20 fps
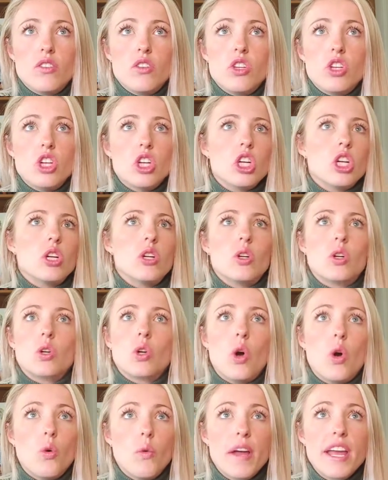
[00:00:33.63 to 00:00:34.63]
your
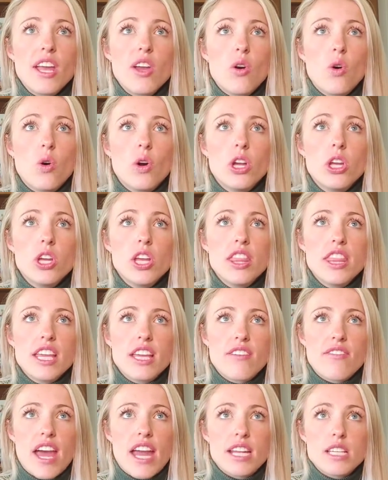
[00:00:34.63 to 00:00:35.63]
goal weight, or you can think
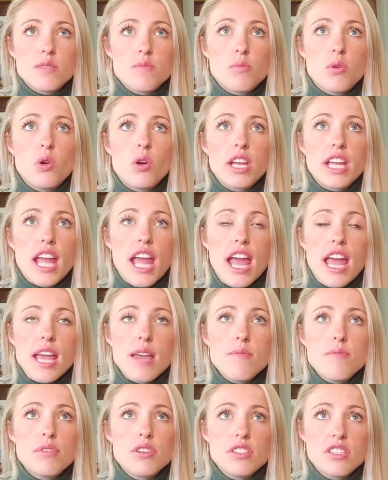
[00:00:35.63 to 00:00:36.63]
of that as
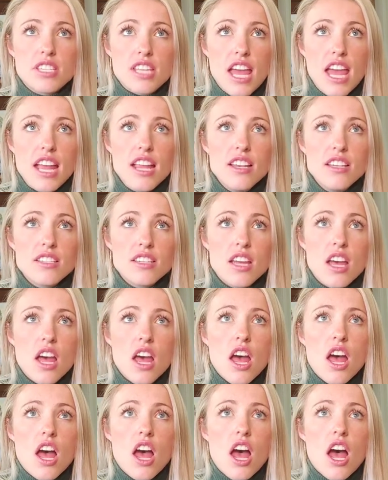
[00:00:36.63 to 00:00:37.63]
0.8%
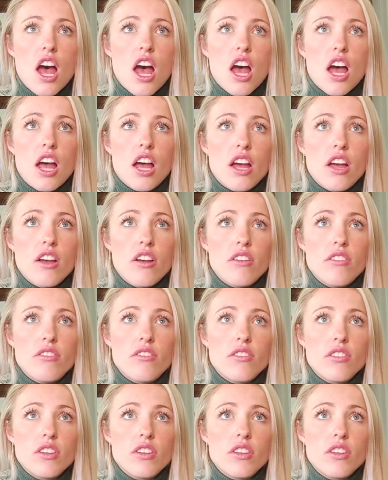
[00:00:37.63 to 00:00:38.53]
of